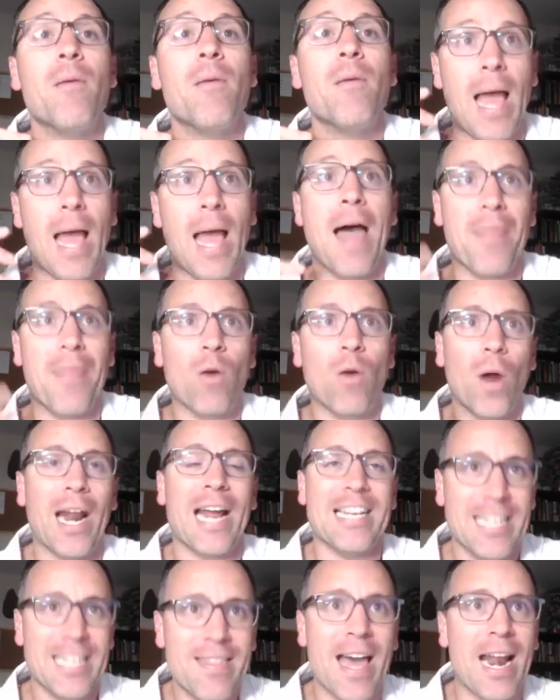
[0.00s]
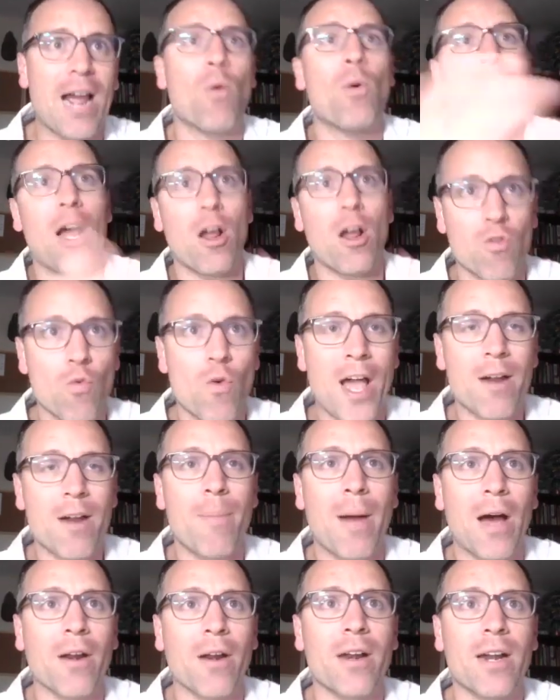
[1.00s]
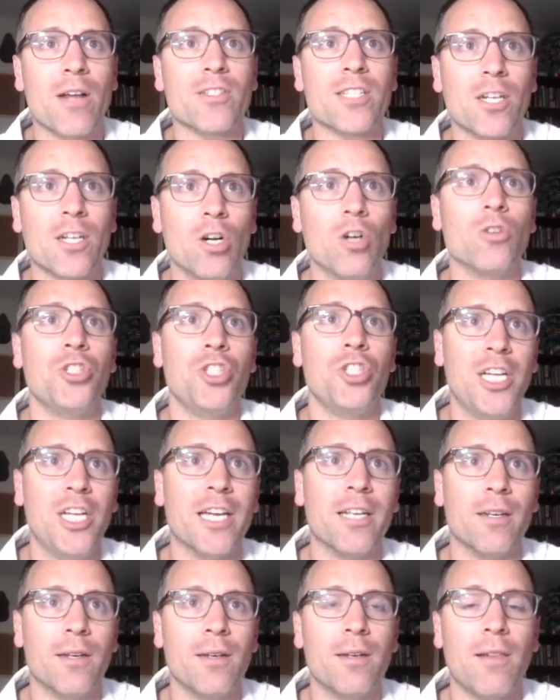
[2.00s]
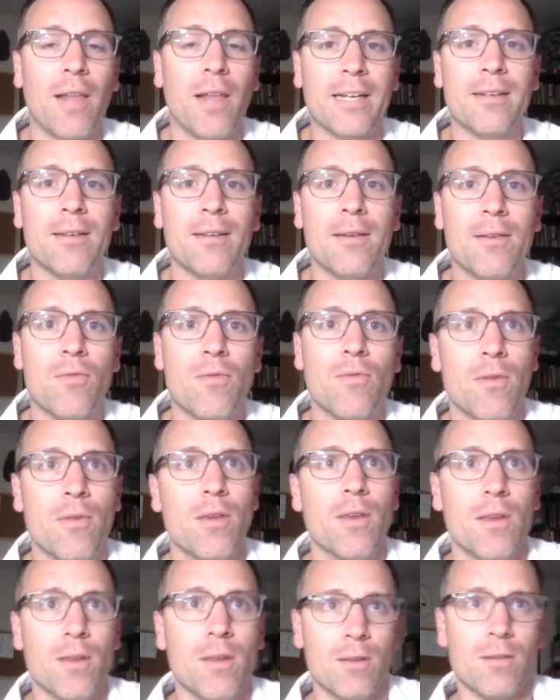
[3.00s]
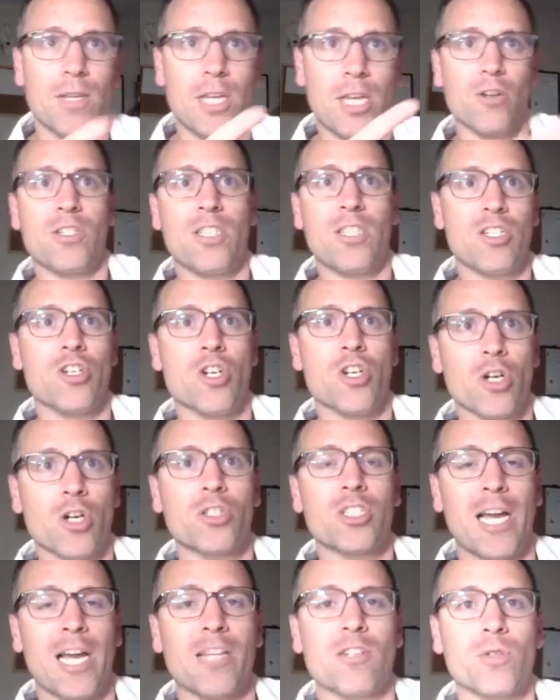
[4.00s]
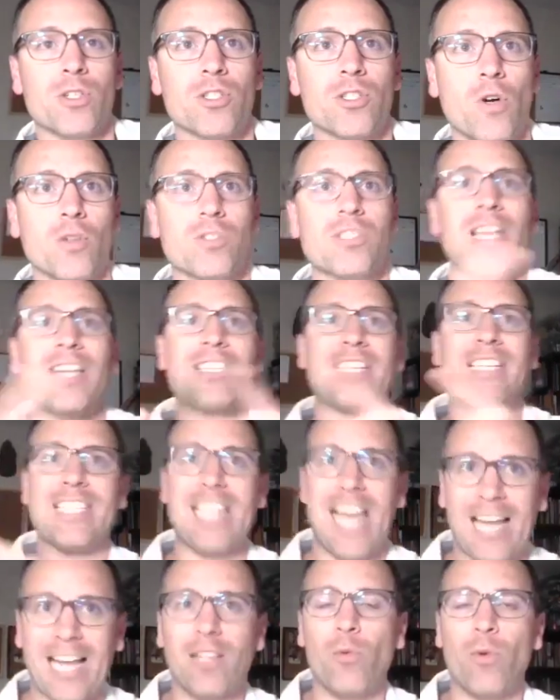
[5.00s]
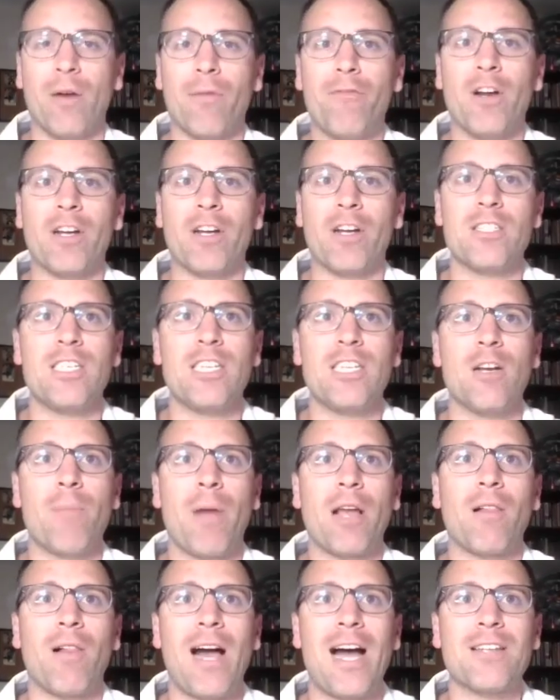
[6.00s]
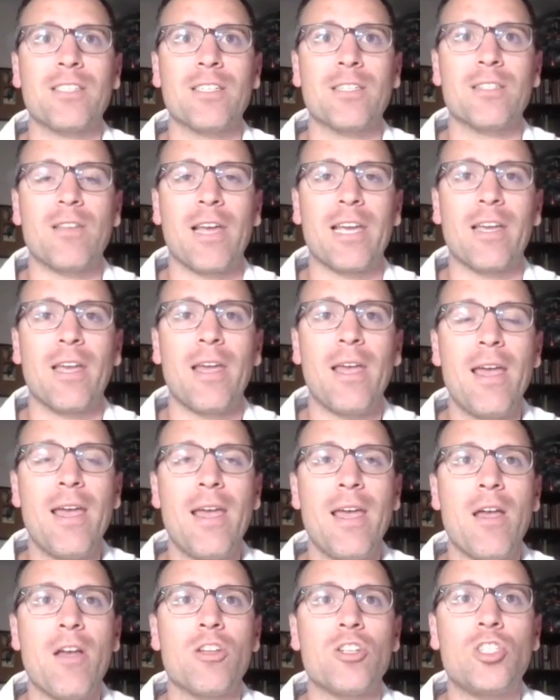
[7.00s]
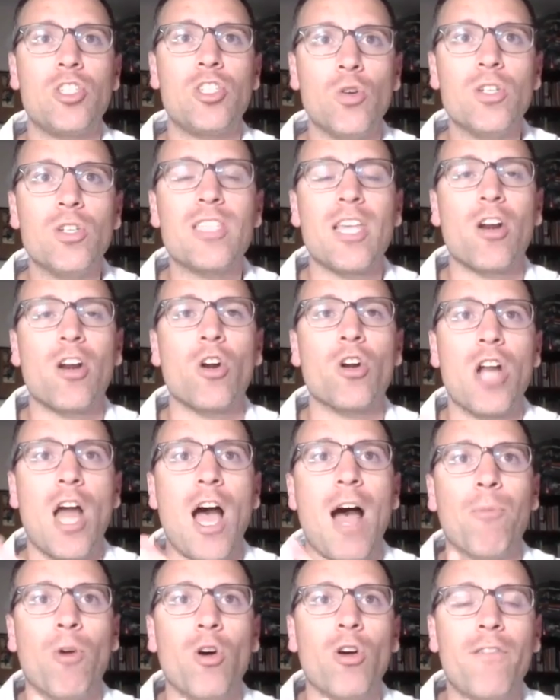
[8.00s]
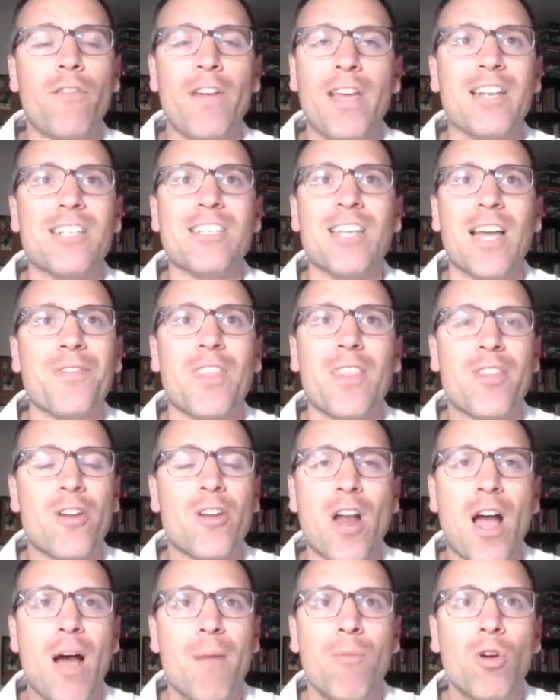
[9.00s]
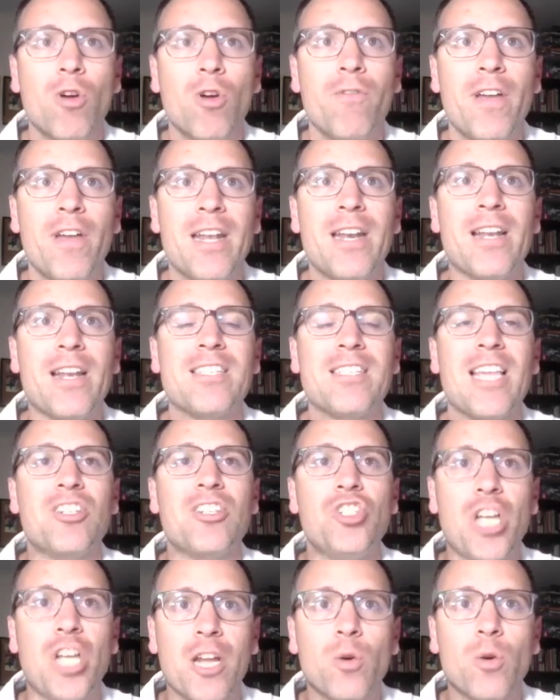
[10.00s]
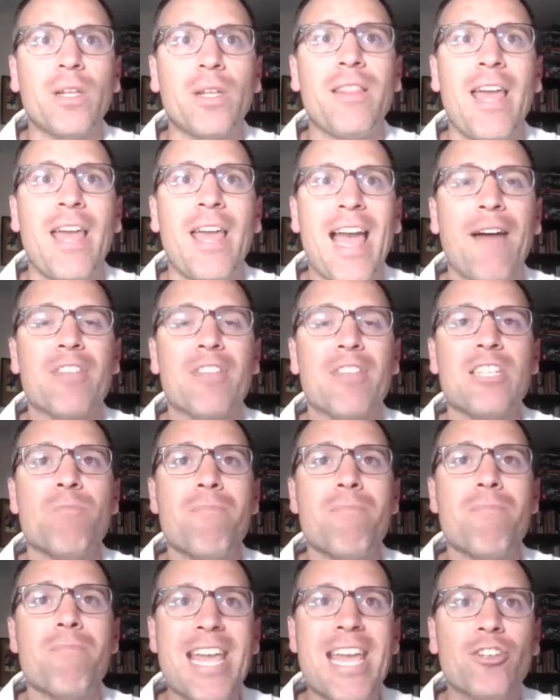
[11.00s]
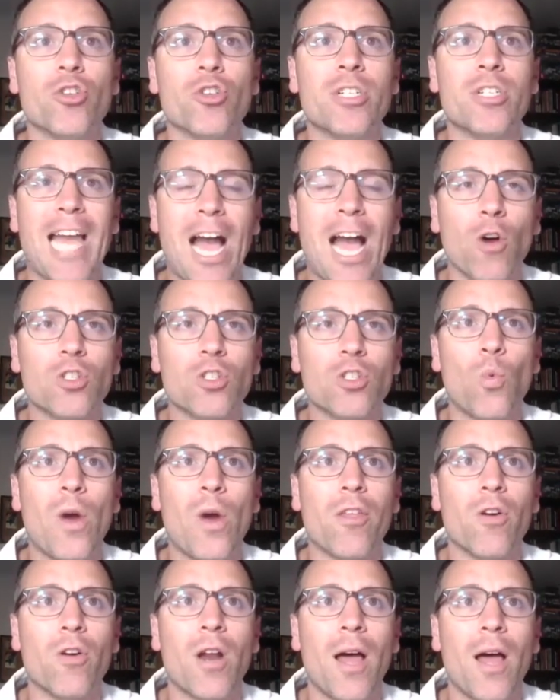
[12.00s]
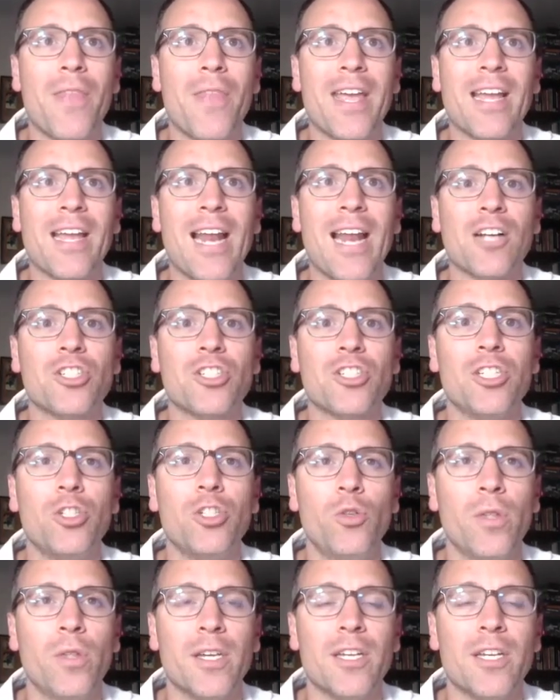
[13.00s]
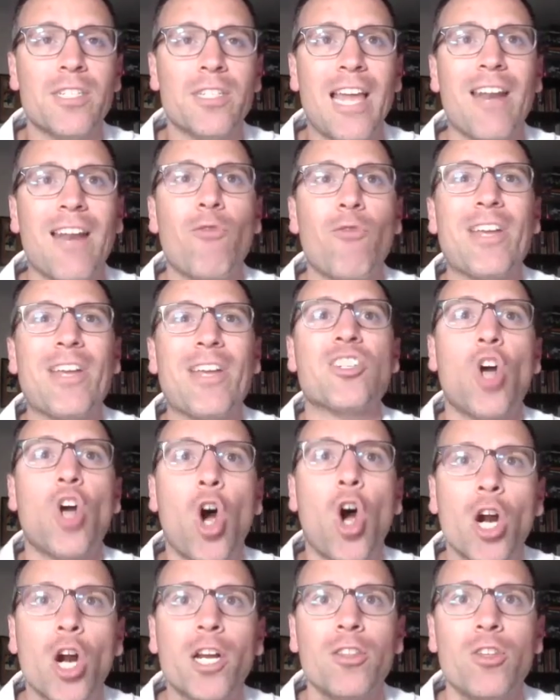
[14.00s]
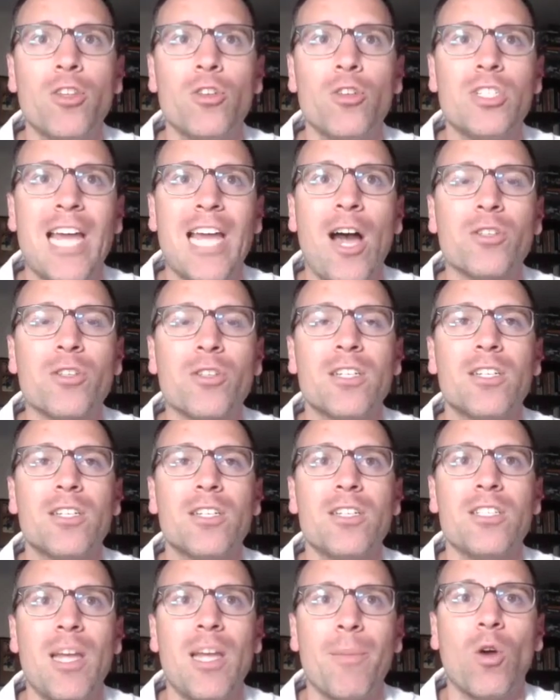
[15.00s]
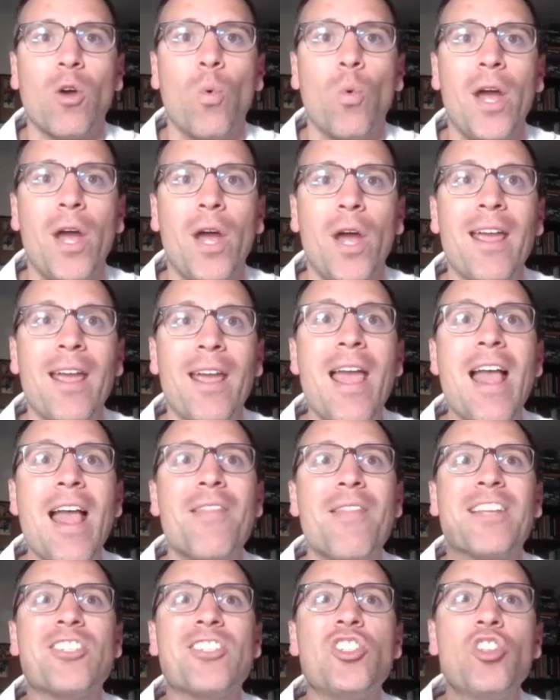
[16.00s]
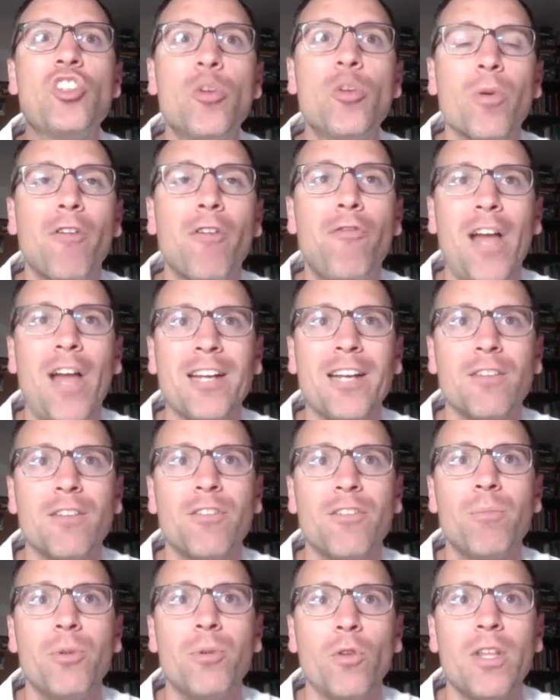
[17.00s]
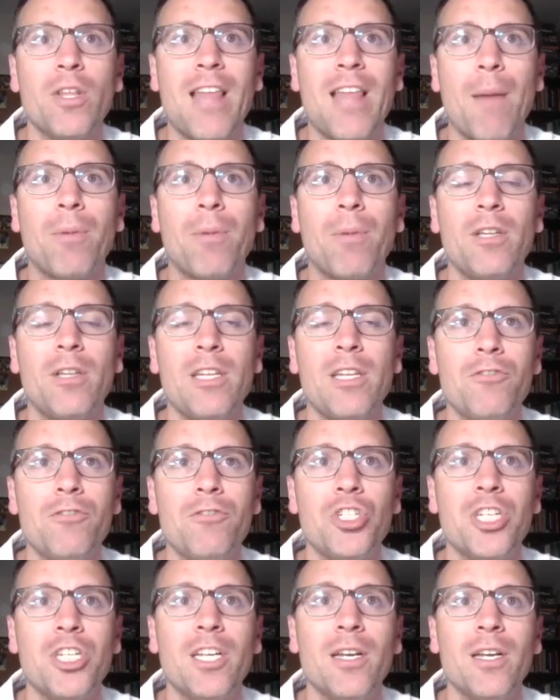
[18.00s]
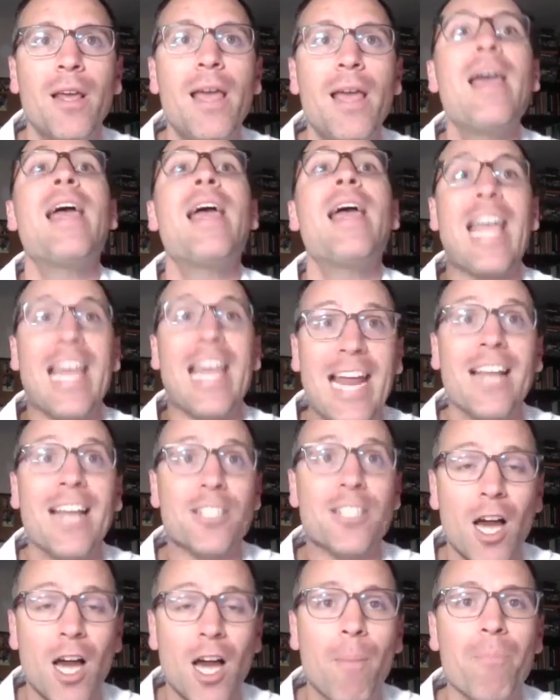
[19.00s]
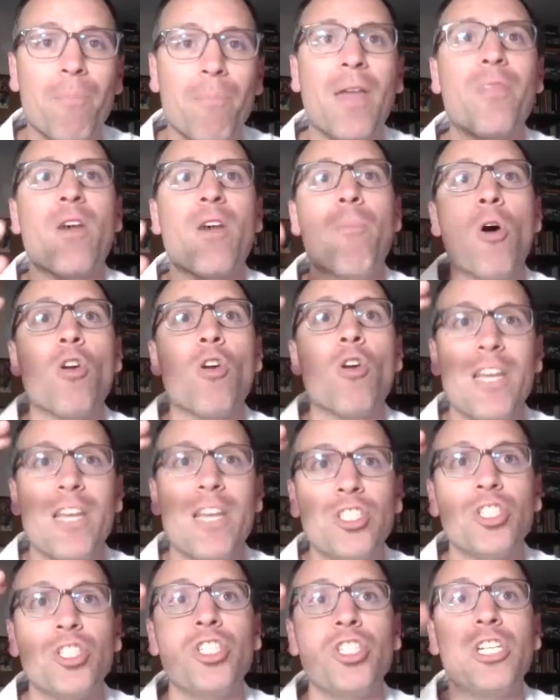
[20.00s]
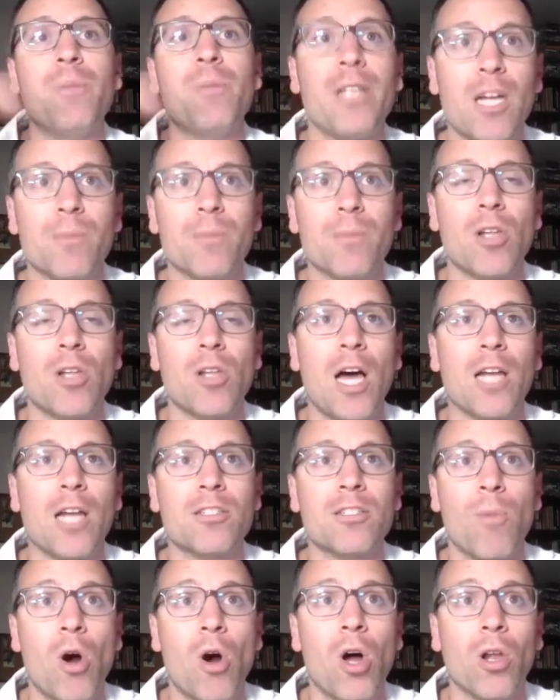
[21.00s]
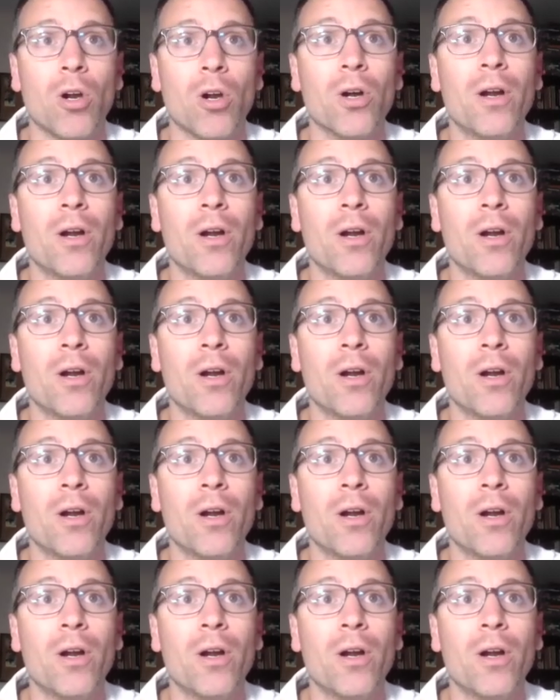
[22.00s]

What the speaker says: And then when I did that, I went out and read about it, and I was like, oh shit, like, here's these neuroscience results. That's exactly what I'm fucking seeing in my classes. Like, students that are not motivated, it's not that they're not motivated, it's that generally they have these major doubts whether or not they can actually do this. And if we can target those doubts in a systemic way that's super effective in building that belief gene, it ends up that the motivation gene becomes a lot smaller.